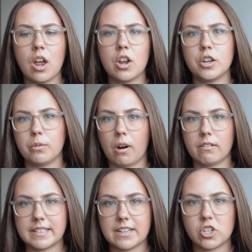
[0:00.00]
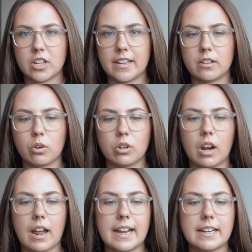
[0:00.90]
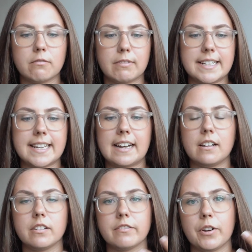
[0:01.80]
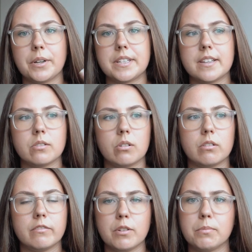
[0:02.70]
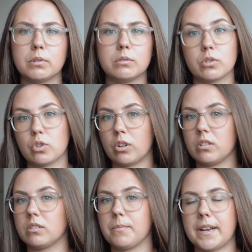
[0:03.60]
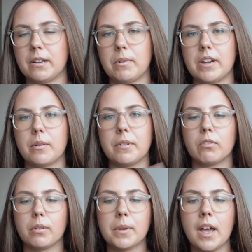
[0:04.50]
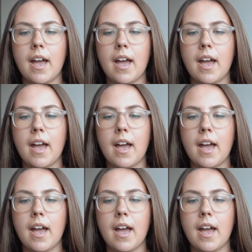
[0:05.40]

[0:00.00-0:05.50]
who are essentially an online retailer that focuses on football or soccer, depending on where you're coming from,